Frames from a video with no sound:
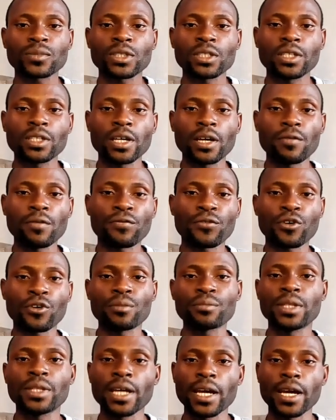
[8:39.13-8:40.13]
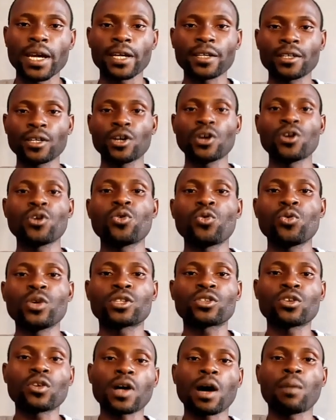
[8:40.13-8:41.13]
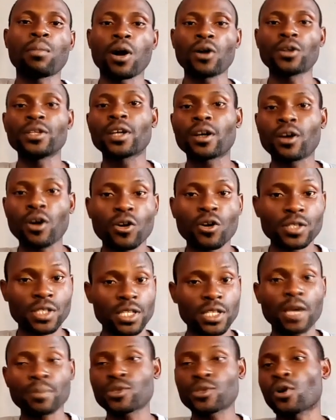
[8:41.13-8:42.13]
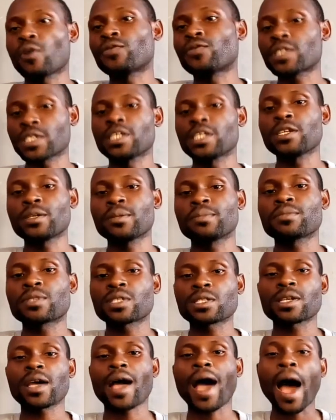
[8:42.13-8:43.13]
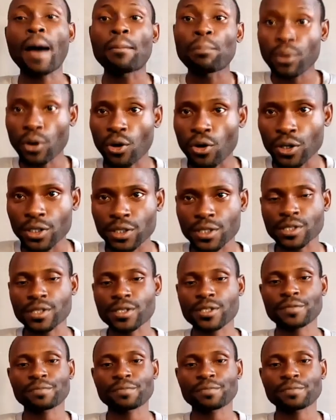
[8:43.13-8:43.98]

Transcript: Then from there, we talk about the concept of themes and plugins.